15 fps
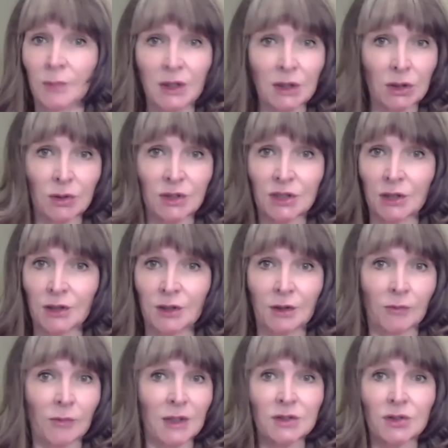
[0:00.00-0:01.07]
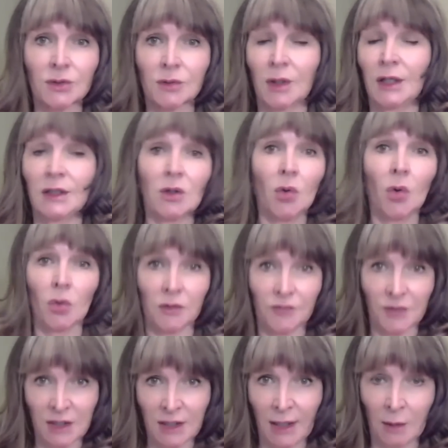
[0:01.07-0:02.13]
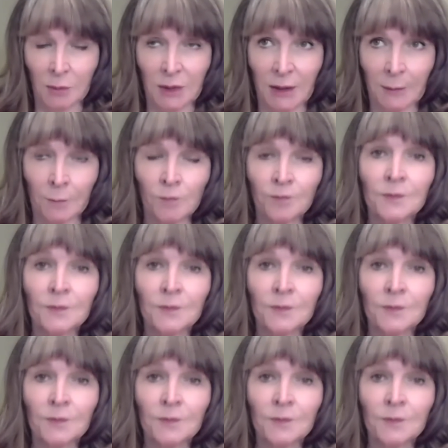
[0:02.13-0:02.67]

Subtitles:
Mercury turning retrograde, all of it happening.